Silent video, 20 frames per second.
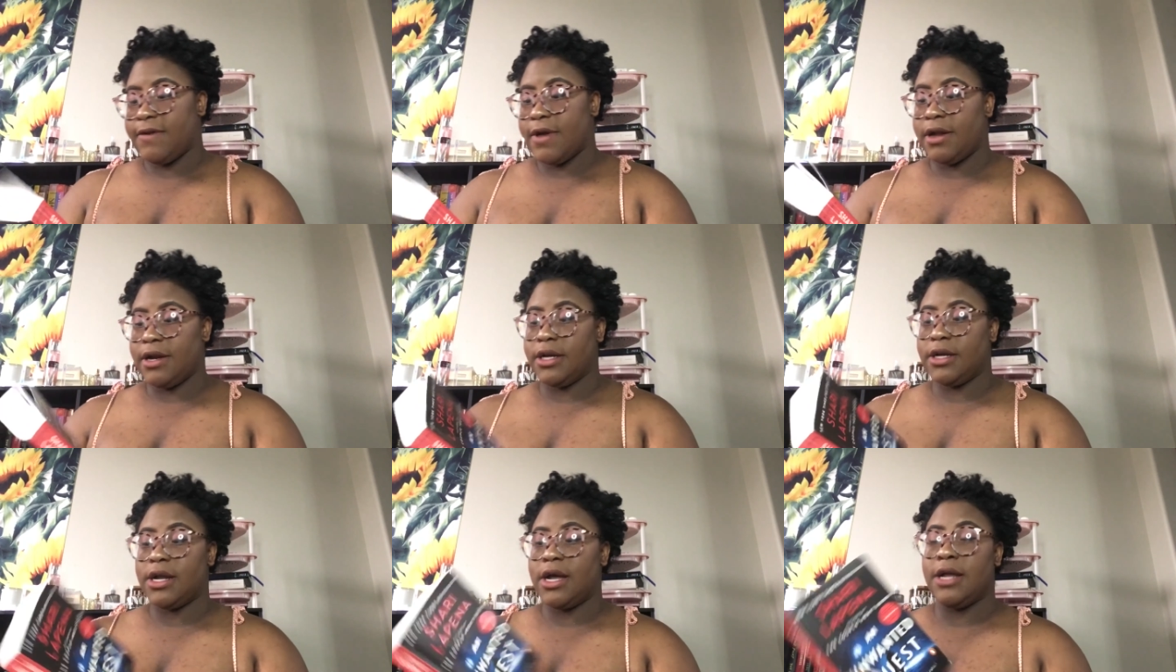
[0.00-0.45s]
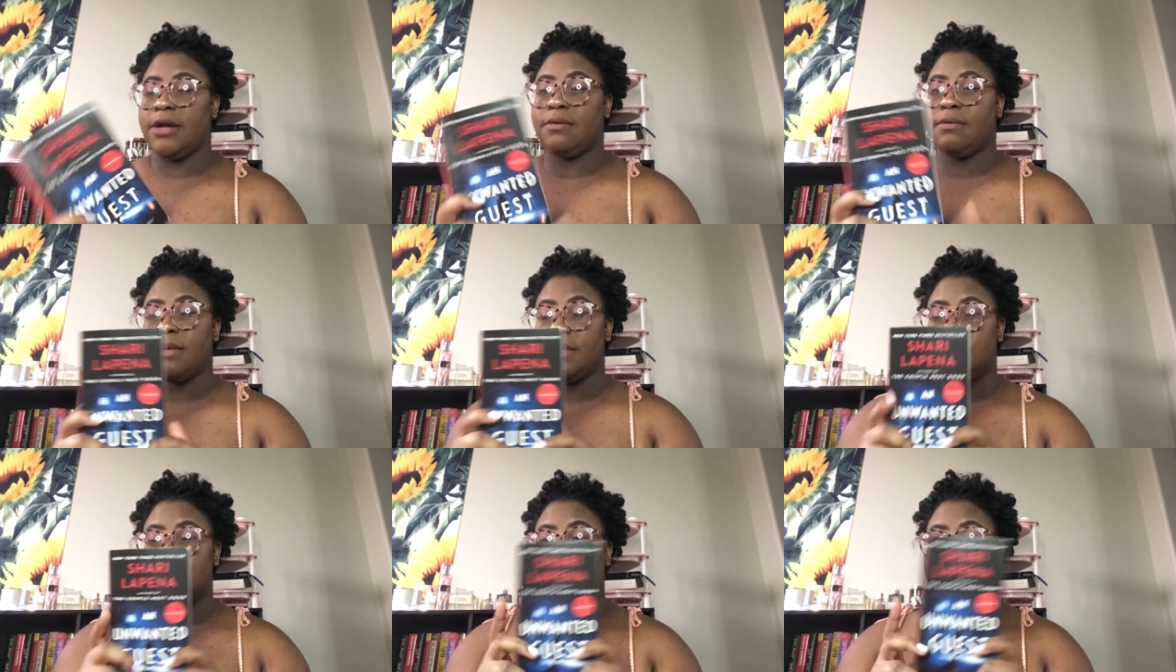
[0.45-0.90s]
An
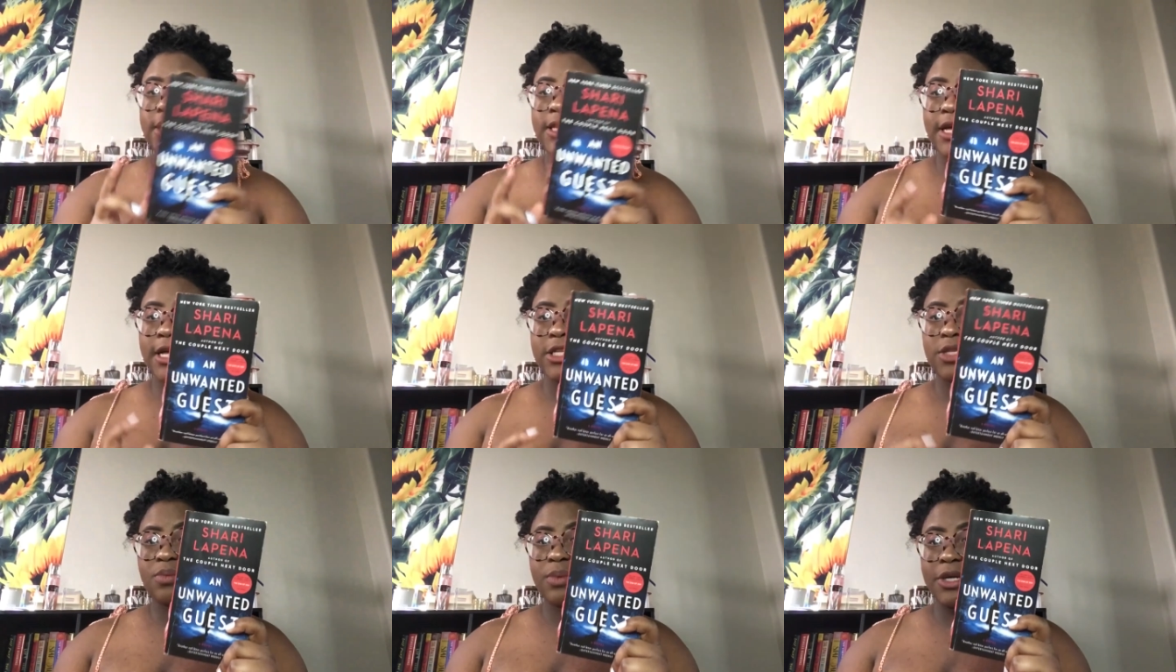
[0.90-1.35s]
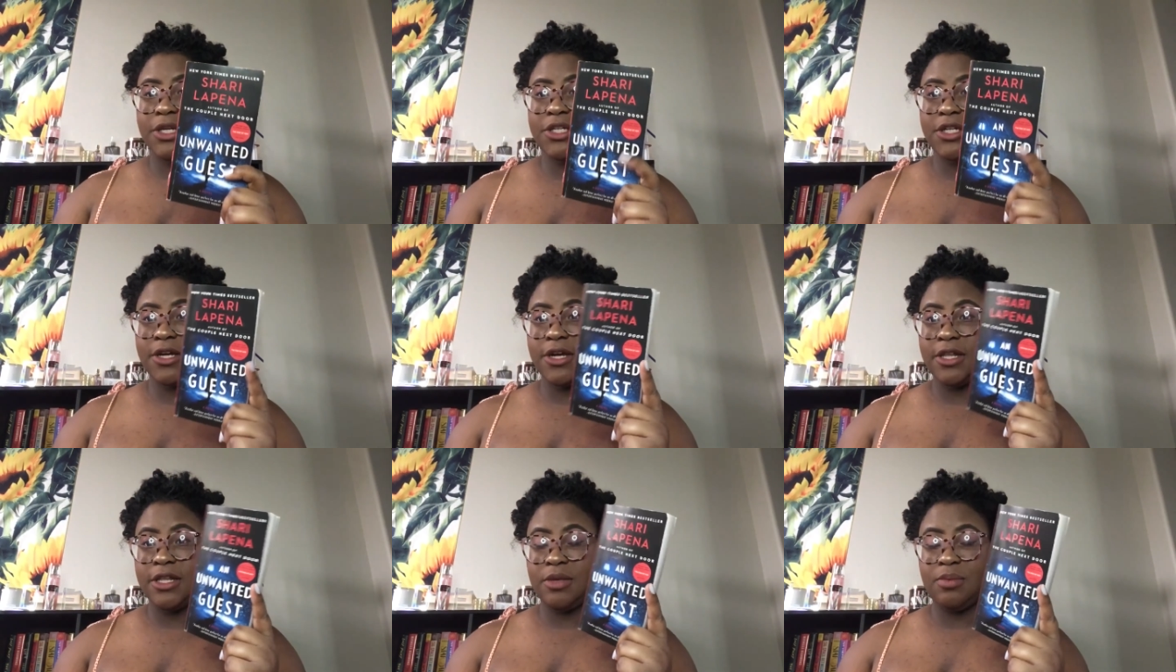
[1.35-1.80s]
Unwanted Guest by
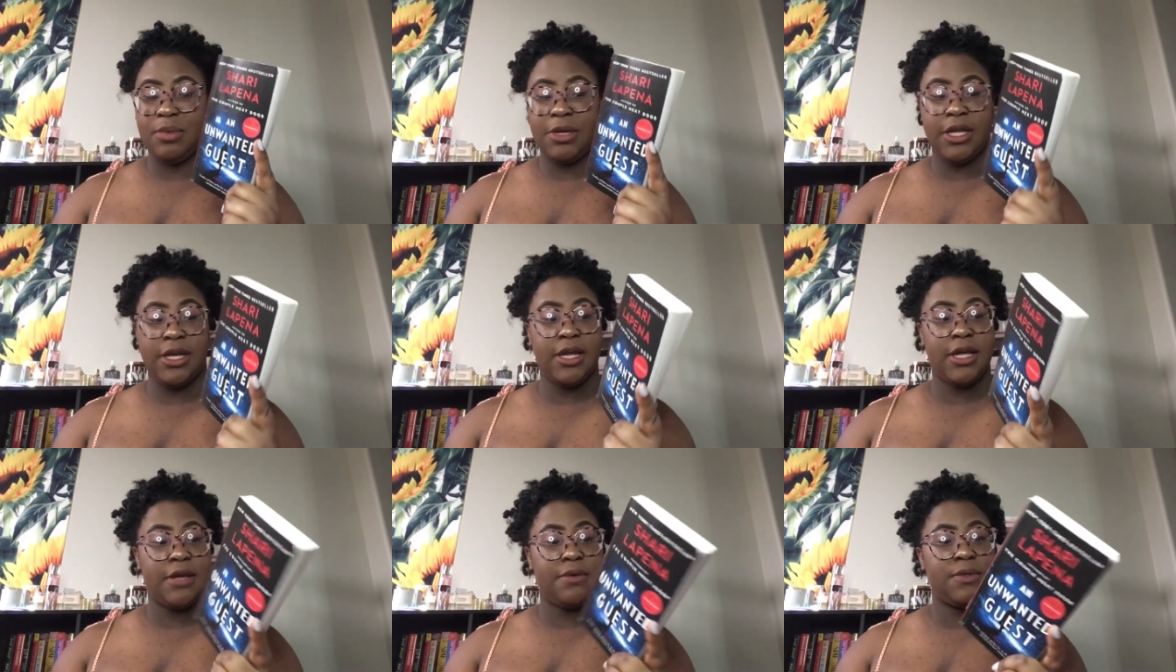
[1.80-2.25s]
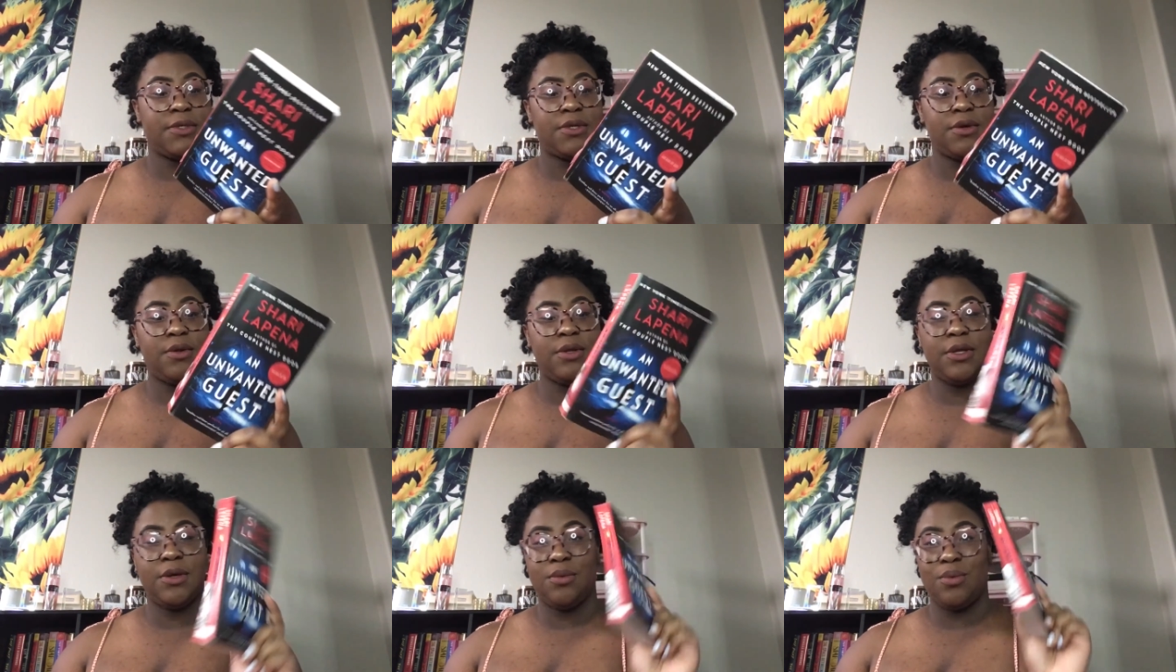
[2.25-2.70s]
Shara Lapena. It was
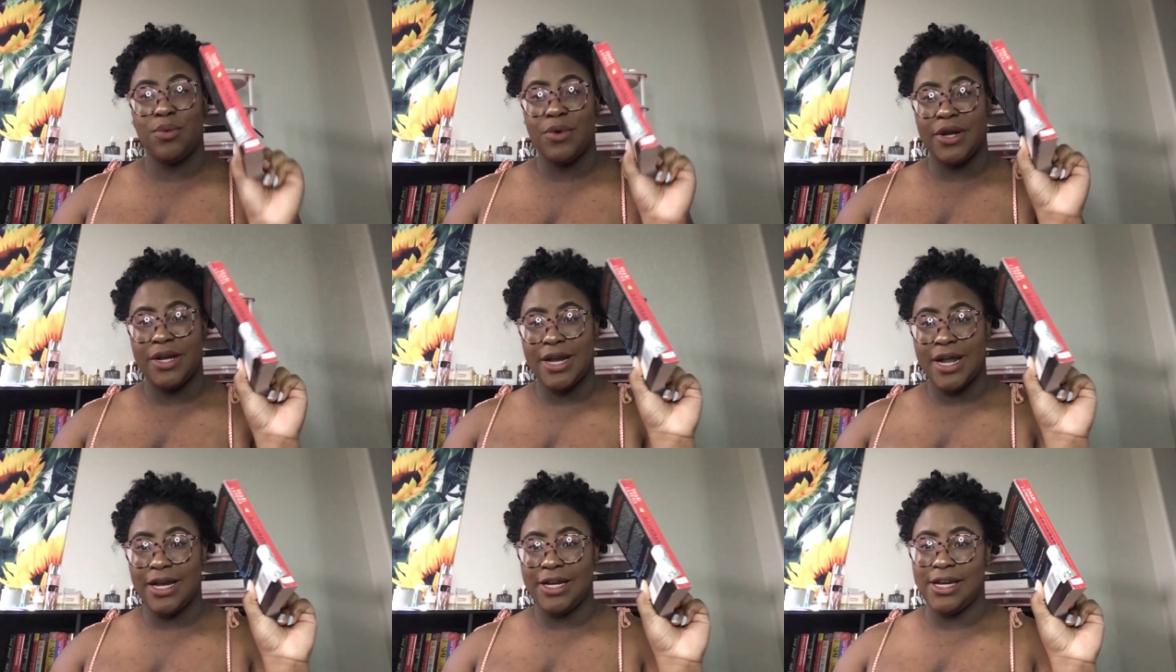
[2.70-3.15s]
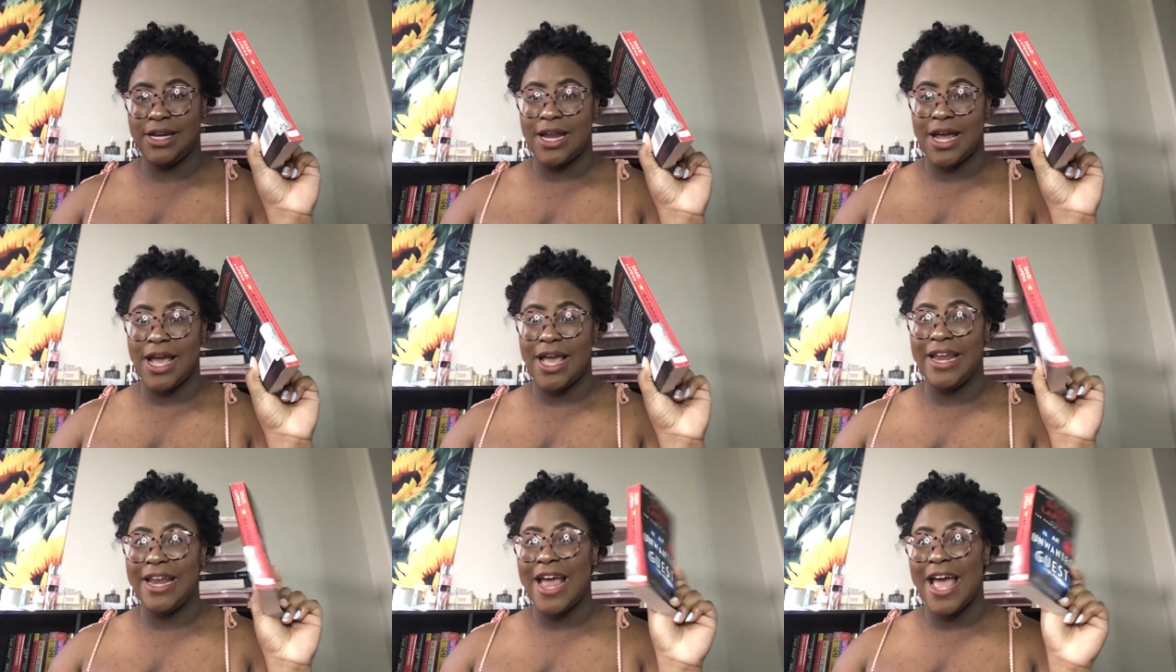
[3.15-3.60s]
only $1.99.